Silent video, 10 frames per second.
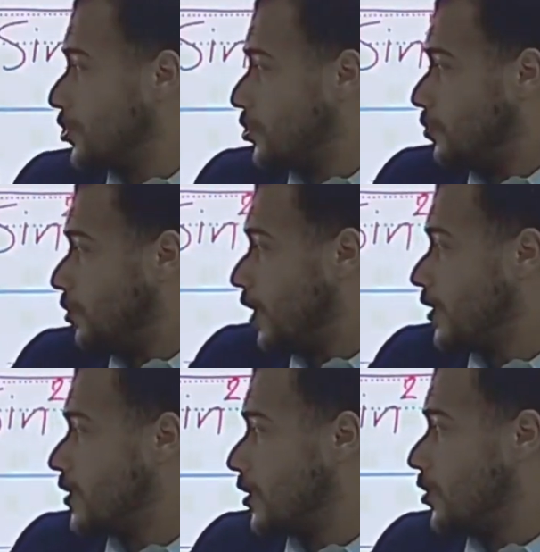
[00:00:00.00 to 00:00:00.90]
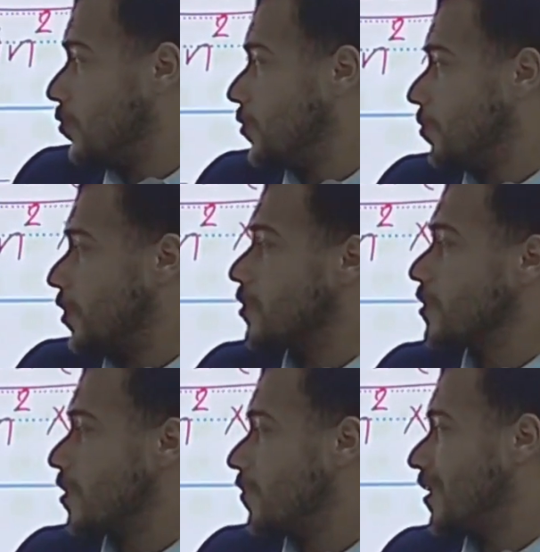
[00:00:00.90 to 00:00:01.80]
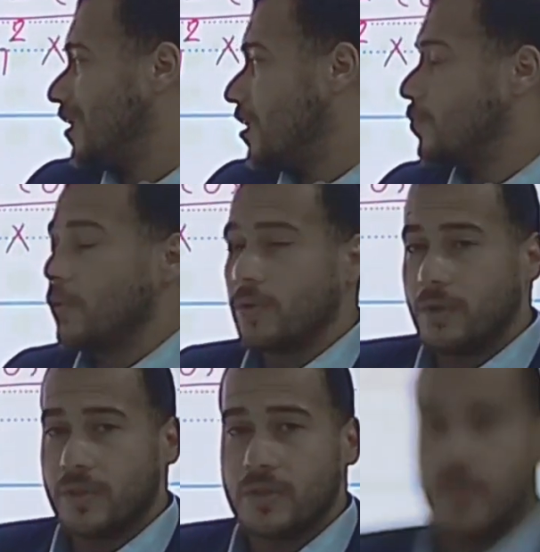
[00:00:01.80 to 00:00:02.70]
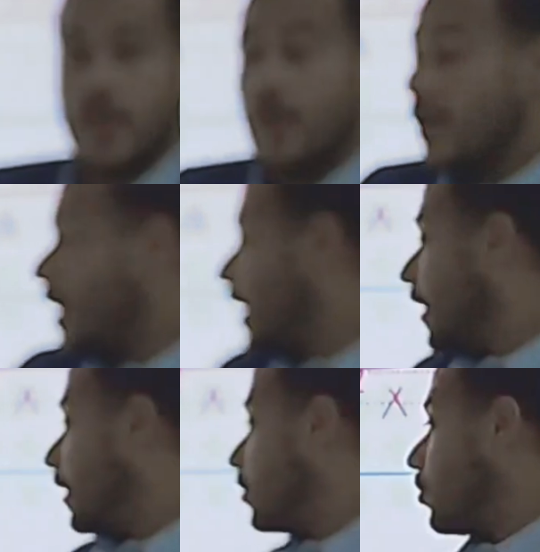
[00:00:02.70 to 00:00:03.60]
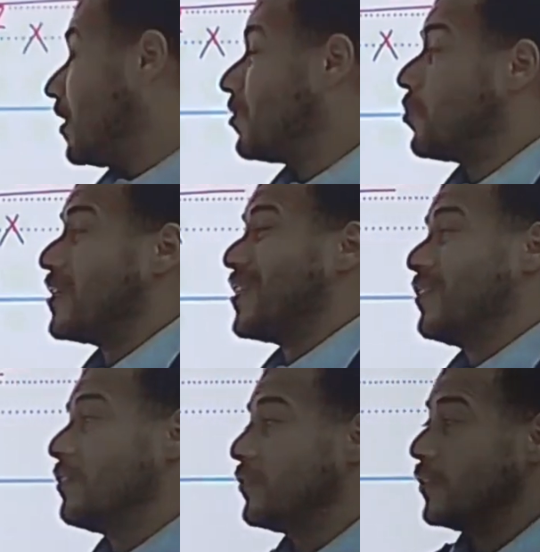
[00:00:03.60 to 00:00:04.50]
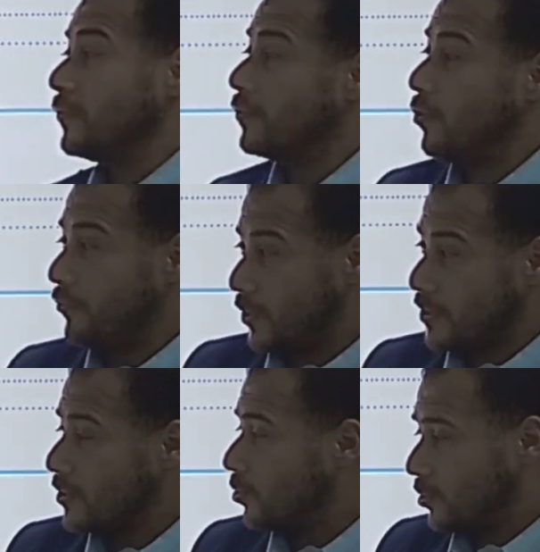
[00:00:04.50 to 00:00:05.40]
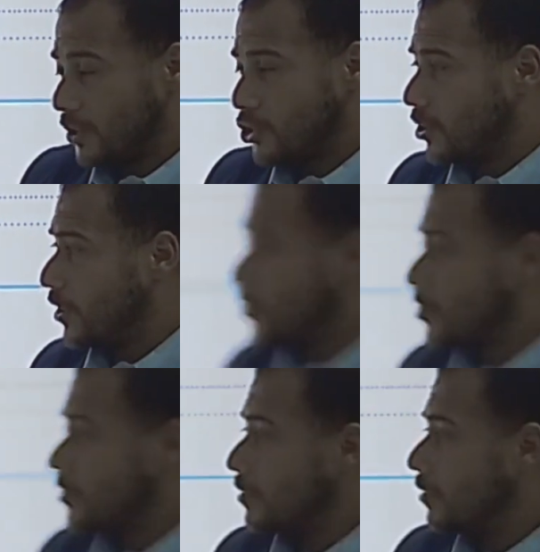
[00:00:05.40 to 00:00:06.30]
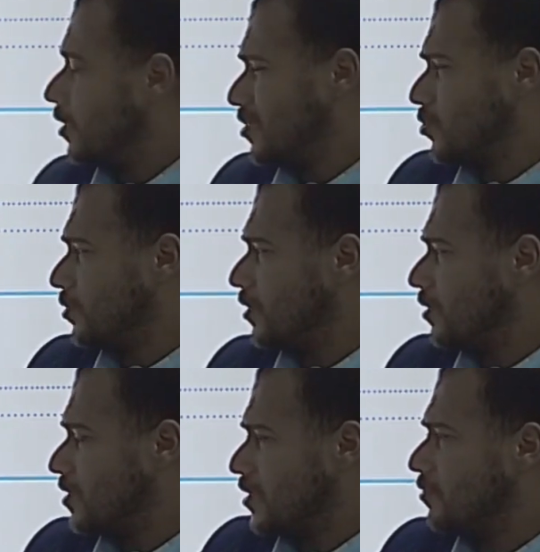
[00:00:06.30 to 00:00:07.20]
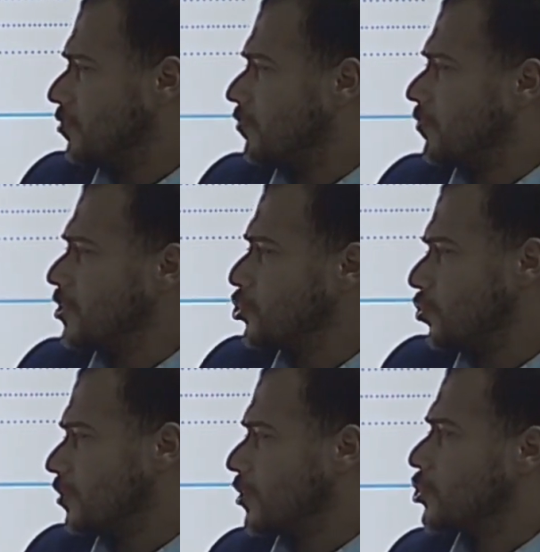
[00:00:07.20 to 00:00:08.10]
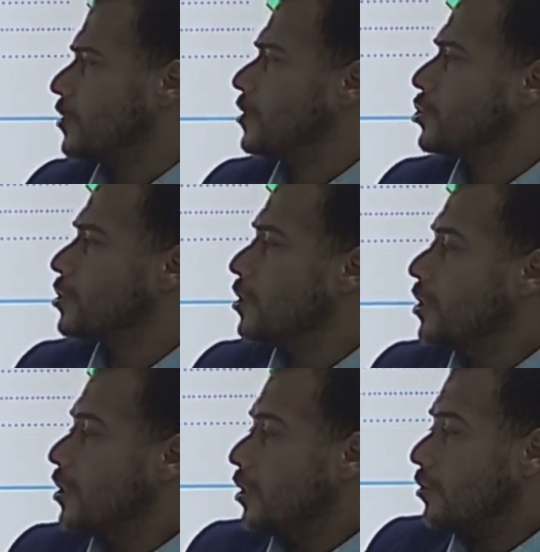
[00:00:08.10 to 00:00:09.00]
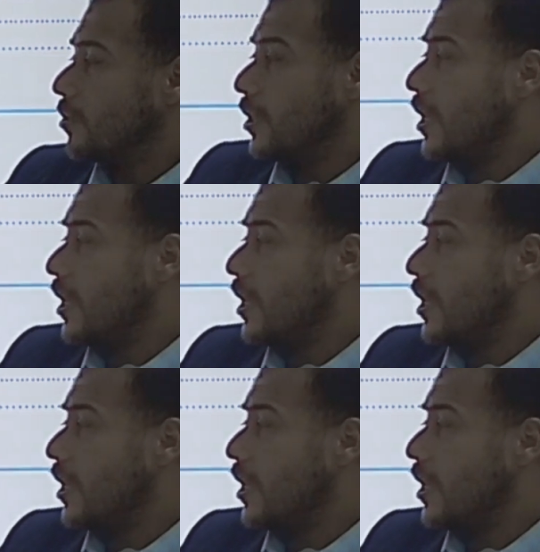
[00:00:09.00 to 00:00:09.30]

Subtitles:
to x cubed plus 7e power x. And you need to get the derivative of x or h dash. The derivative of h or h dash. Okay,